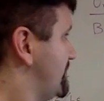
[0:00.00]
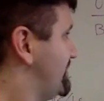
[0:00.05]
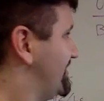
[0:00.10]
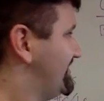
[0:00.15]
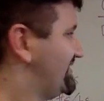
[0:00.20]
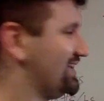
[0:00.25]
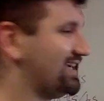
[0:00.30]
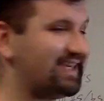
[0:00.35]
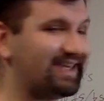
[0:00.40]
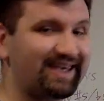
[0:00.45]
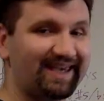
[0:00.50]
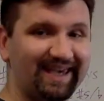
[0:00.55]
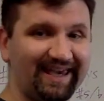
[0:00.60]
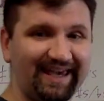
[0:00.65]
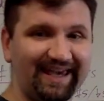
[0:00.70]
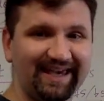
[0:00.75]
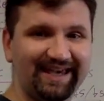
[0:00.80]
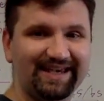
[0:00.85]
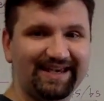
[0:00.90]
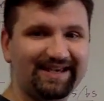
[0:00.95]
but the
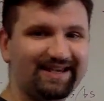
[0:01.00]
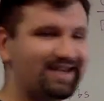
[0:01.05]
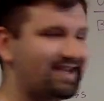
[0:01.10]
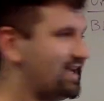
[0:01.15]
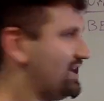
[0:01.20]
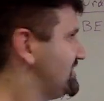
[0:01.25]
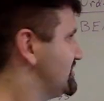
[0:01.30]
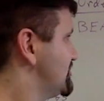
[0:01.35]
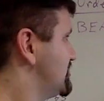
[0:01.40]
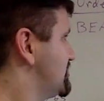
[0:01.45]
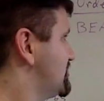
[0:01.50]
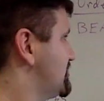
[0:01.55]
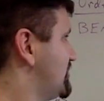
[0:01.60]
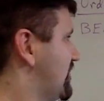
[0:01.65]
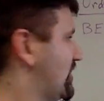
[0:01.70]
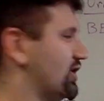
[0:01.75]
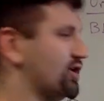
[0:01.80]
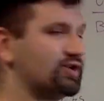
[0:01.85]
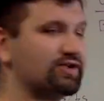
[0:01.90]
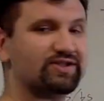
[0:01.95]
key
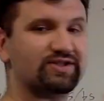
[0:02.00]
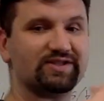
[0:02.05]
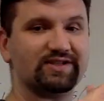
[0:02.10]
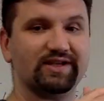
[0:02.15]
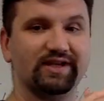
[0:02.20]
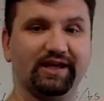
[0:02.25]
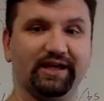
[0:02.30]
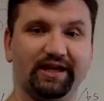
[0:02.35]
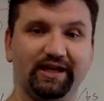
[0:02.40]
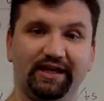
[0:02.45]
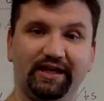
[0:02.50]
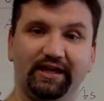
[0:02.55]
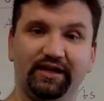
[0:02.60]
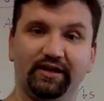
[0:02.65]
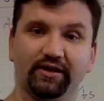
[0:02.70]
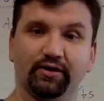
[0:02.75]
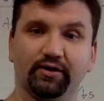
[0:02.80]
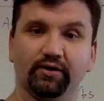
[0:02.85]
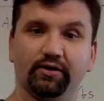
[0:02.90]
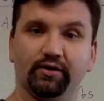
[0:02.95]
starts
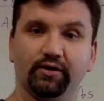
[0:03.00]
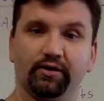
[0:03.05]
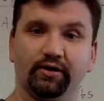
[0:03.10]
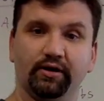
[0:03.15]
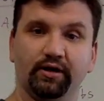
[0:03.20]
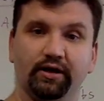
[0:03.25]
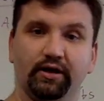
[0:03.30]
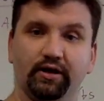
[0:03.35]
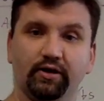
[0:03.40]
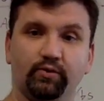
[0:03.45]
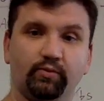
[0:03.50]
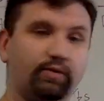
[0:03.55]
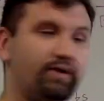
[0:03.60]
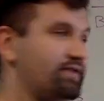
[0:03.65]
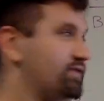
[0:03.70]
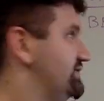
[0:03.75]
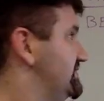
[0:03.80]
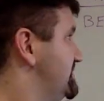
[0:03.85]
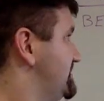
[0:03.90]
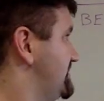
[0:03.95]
here
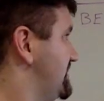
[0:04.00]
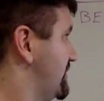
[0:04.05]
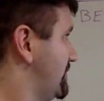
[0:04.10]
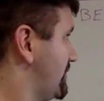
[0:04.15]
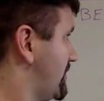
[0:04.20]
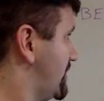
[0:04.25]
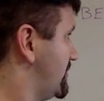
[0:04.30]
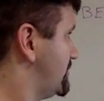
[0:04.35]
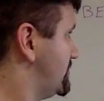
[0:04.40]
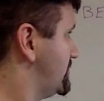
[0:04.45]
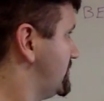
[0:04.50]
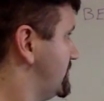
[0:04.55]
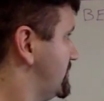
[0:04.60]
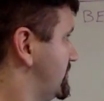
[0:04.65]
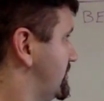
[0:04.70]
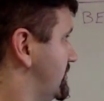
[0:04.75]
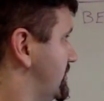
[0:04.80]
with zero,